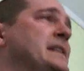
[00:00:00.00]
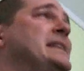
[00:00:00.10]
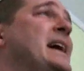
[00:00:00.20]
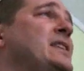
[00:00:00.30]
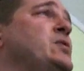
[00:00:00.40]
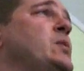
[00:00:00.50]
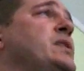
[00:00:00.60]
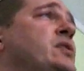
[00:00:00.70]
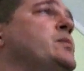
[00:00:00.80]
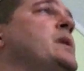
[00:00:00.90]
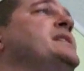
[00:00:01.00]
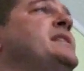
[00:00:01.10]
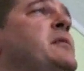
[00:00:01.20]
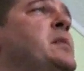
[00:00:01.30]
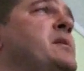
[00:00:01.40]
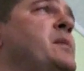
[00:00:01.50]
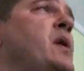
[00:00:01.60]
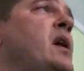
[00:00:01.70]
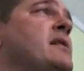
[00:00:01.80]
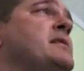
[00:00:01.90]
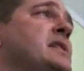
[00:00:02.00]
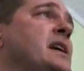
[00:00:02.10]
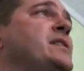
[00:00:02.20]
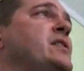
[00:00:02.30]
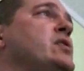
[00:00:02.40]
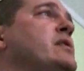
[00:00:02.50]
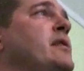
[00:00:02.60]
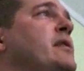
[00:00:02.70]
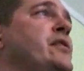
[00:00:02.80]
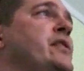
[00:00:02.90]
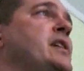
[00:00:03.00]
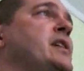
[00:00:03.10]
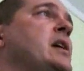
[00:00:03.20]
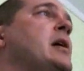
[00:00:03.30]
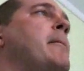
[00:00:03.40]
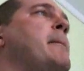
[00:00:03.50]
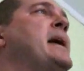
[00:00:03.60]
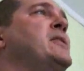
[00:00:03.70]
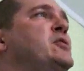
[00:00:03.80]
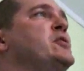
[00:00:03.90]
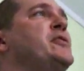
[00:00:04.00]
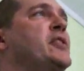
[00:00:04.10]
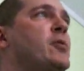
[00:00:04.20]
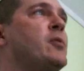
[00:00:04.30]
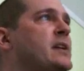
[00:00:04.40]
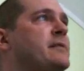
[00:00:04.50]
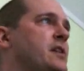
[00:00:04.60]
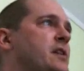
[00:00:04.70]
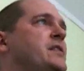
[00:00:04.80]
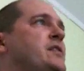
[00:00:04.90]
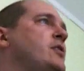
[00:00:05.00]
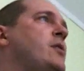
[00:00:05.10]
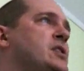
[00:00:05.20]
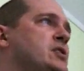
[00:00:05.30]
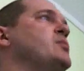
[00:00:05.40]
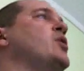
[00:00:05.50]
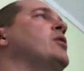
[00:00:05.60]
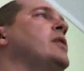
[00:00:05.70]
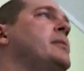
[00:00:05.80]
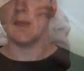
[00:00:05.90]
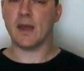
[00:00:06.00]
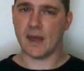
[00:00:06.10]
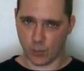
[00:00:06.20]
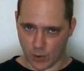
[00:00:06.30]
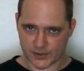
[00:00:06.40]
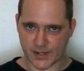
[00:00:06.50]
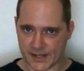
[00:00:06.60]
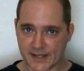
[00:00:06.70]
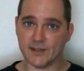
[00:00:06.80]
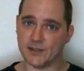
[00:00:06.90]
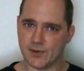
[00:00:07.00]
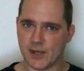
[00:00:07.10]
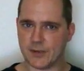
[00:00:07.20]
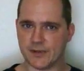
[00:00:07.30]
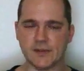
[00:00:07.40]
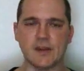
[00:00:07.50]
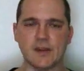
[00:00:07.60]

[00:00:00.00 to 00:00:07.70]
For the last 22 months, I've been a part of the Lesley University Masters in Creative Arts Integration Program at Walnut Hill in Raymond.